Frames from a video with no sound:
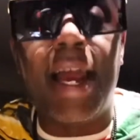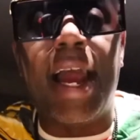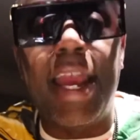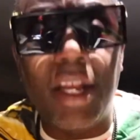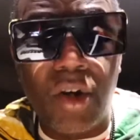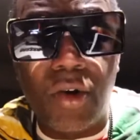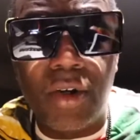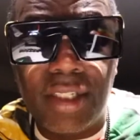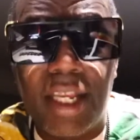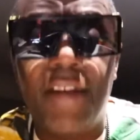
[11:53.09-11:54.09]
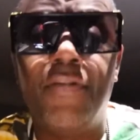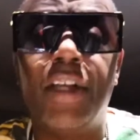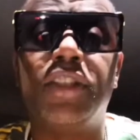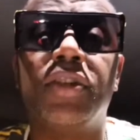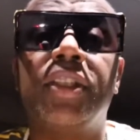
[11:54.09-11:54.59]
Acorns, they
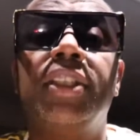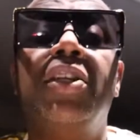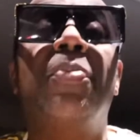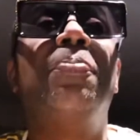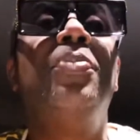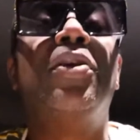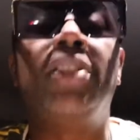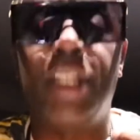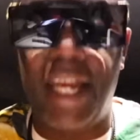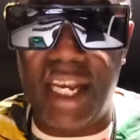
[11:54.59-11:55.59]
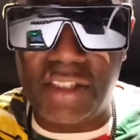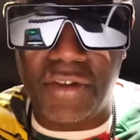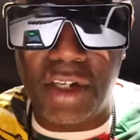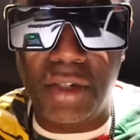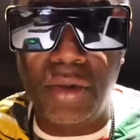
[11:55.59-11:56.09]
invest your change
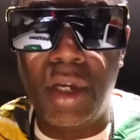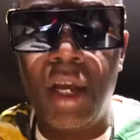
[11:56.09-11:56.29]
for you.